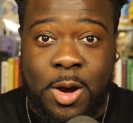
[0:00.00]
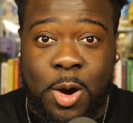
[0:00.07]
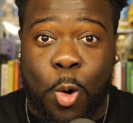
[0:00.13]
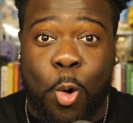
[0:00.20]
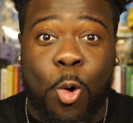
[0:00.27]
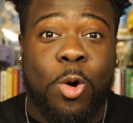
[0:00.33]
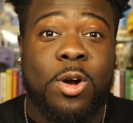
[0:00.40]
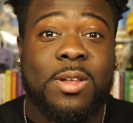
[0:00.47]

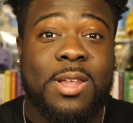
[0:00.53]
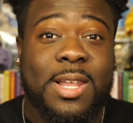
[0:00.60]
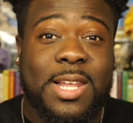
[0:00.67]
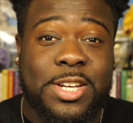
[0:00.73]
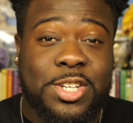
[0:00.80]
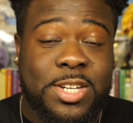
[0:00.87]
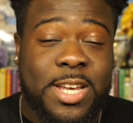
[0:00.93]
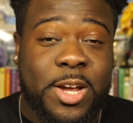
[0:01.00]
or
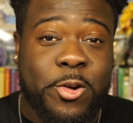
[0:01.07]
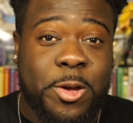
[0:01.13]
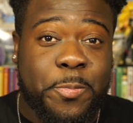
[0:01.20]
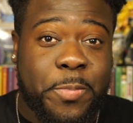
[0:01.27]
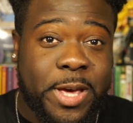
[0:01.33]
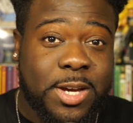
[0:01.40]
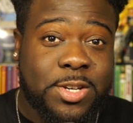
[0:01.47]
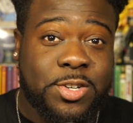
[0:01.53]
Legendary
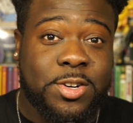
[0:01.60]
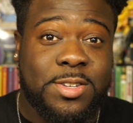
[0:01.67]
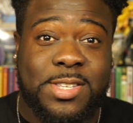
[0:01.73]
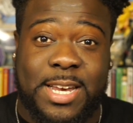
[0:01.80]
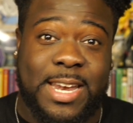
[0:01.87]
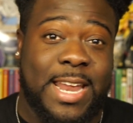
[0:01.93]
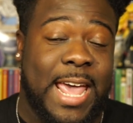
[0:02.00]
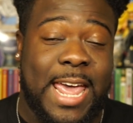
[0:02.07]
Pictures
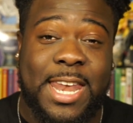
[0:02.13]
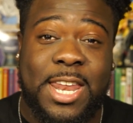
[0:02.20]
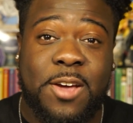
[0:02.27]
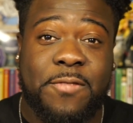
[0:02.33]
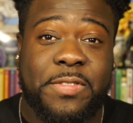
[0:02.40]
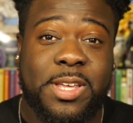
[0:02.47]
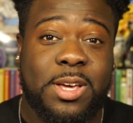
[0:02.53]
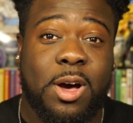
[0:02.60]
and any
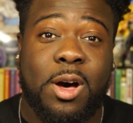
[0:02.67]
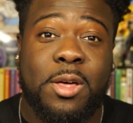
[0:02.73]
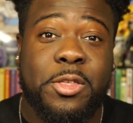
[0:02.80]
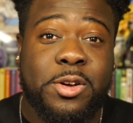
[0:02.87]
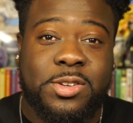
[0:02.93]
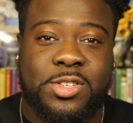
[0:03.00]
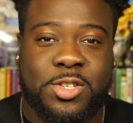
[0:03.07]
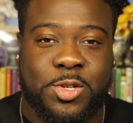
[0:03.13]
of the
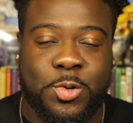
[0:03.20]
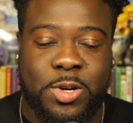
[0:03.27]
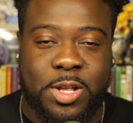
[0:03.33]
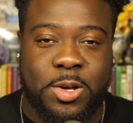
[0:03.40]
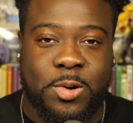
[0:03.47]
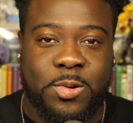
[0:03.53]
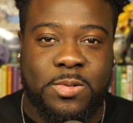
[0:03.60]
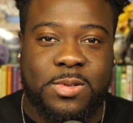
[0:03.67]
other
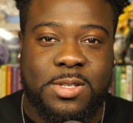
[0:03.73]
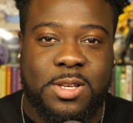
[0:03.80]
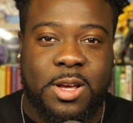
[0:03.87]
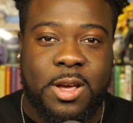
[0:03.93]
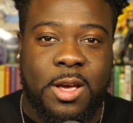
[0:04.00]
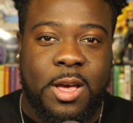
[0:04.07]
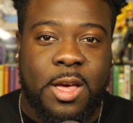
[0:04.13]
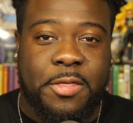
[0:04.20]
studios
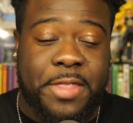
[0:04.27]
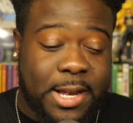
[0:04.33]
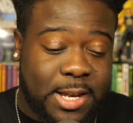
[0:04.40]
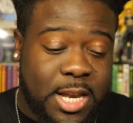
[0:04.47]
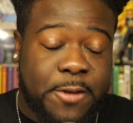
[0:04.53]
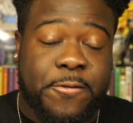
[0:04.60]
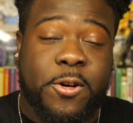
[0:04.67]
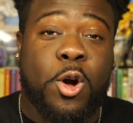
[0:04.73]
that
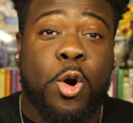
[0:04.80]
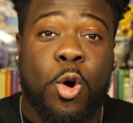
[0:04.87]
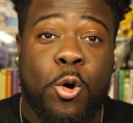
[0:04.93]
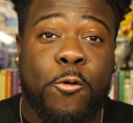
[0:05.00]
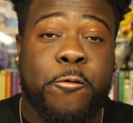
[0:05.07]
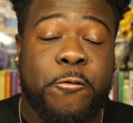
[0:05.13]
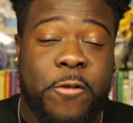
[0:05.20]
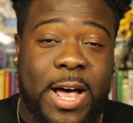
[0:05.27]
they've
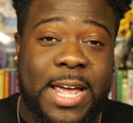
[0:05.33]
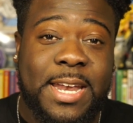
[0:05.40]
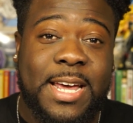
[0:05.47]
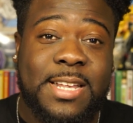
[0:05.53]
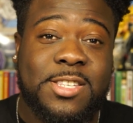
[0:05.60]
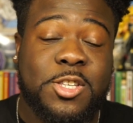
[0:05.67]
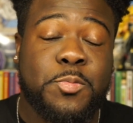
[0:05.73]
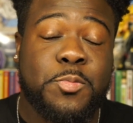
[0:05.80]

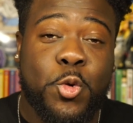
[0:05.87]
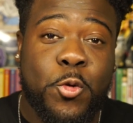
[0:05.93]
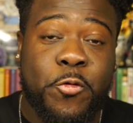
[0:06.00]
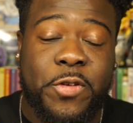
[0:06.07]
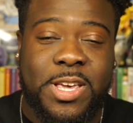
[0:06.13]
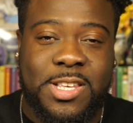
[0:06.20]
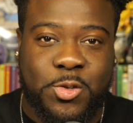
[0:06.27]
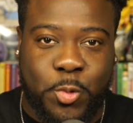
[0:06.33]
co-financed
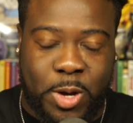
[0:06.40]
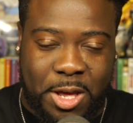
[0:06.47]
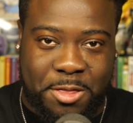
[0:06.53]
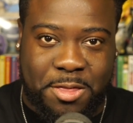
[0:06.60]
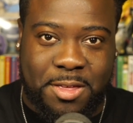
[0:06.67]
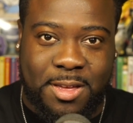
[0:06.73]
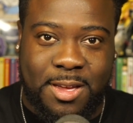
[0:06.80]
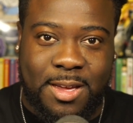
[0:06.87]
movies
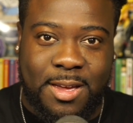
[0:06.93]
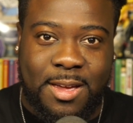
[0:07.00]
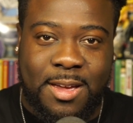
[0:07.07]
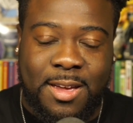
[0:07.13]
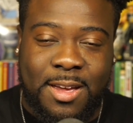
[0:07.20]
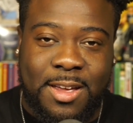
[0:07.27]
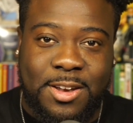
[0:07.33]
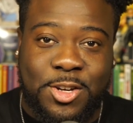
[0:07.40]
with.
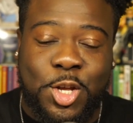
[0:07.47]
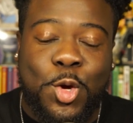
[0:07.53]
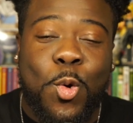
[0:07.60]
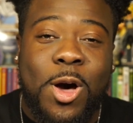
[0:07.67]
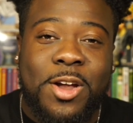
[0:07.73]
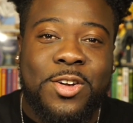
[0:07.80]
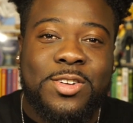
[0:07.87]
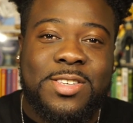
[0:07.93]
Do you
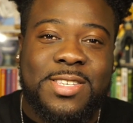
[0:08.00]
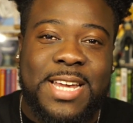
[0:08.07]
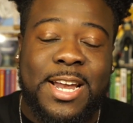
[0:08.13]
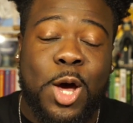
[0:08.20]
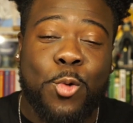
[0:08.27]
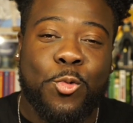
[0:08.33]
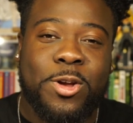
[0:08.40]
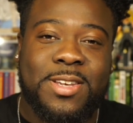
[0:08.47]
understand
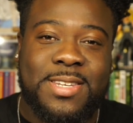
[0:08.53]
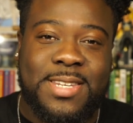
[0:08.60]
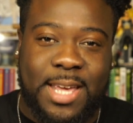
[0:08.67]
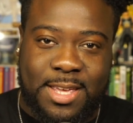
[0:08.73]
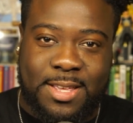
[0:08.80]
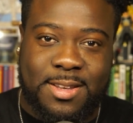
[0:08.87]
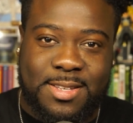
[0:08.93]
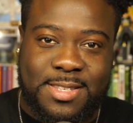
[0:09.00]
how
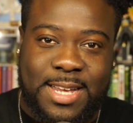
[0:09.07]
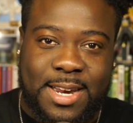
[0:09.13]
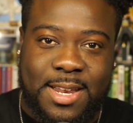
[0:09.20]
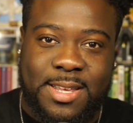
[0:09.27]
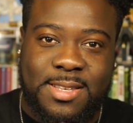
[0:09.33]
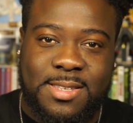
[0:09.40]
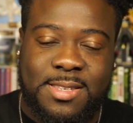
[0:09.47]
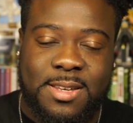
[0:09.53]
ridiculous that
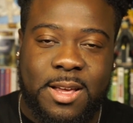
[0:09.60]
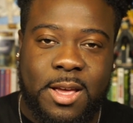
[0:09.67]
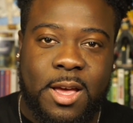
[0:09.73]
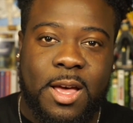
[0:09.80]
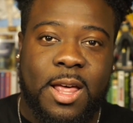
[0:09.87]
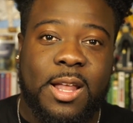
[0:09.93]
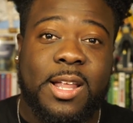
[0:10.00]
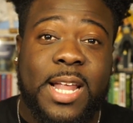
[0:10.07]
is?
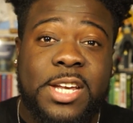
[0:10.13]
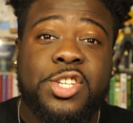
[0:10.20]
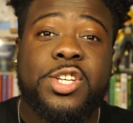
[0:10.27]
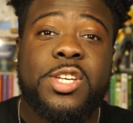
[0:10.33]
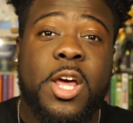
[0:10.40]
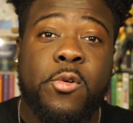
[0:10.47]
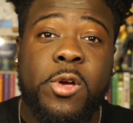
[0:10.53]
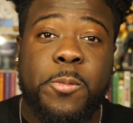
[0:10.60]

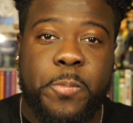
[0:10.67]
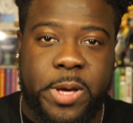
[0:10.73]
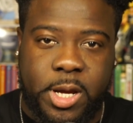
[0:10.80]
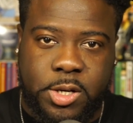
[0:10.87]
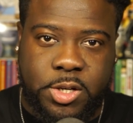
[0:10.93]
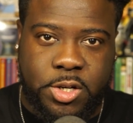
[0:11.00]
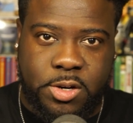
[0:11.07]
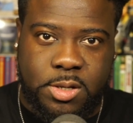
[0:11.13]
Legendary
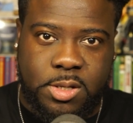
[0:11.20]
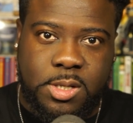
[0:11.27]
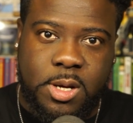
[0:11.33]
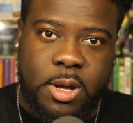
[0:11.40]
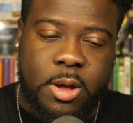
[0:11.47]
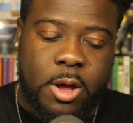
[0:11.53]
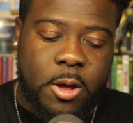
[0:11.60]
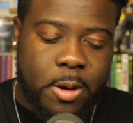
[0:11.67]
Pictures
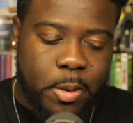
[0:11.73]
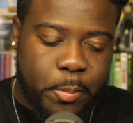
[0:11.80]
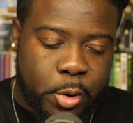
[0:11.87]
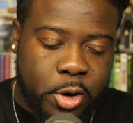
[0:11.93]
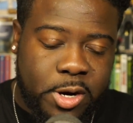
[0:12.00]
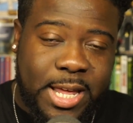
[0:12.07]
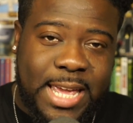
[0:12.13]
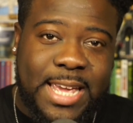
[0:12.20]

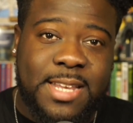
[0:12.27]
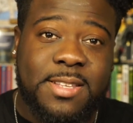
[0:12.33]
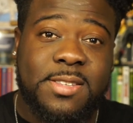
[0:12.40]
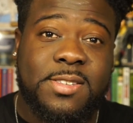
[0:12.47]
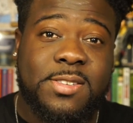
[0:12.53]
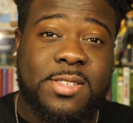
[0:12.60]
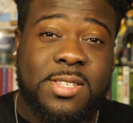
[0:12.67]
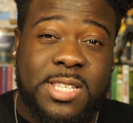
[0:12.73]
put in
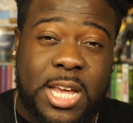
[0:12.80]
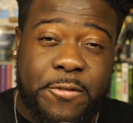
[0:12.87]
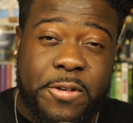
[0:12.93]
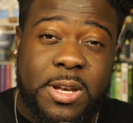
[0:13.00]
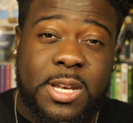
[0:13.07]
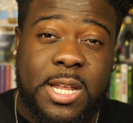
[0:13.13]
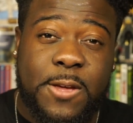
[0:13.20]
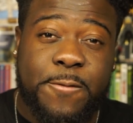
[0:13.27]

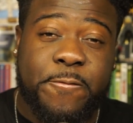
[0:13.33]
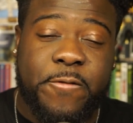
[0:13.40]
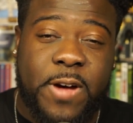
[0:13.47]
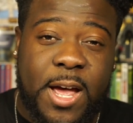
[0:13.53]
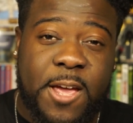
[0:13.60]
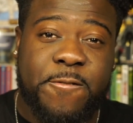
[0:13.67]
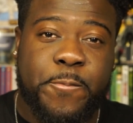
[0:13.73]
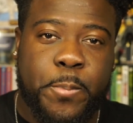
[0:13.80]

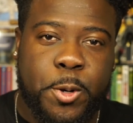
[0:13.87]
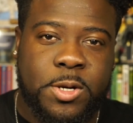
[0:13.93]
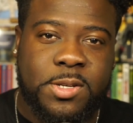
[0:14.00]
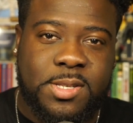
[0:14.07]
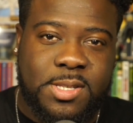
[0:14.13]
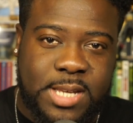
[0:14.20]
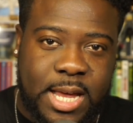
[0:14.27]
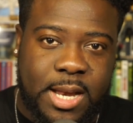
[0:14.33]

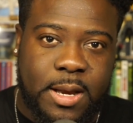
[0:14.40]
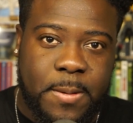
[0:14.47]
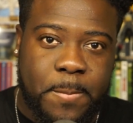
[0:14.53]
75%